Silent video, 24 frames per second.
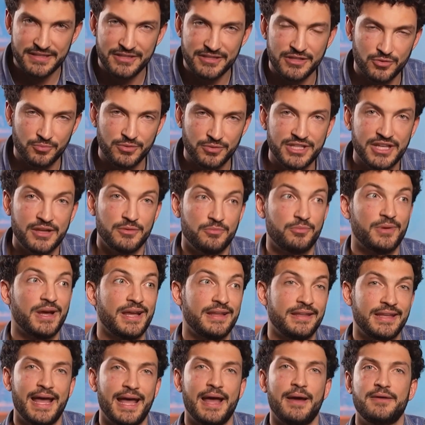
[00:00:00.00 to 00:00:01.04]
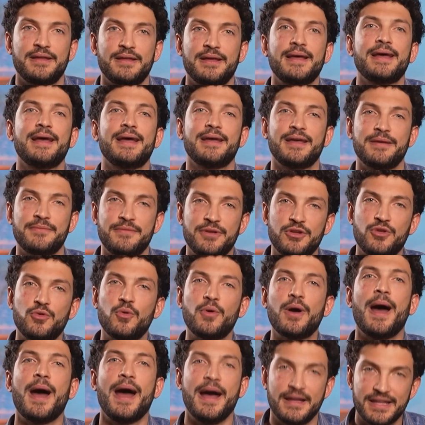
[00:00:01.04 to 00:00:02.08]
until we get right down to the
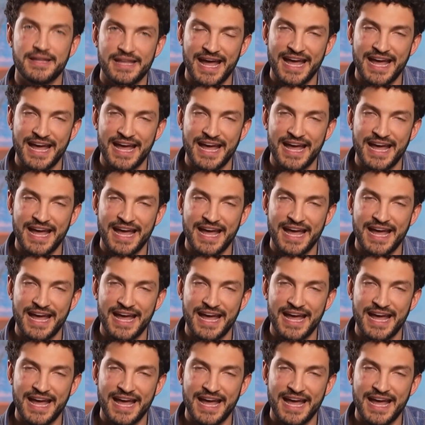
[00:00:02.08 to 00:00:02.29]
individual iron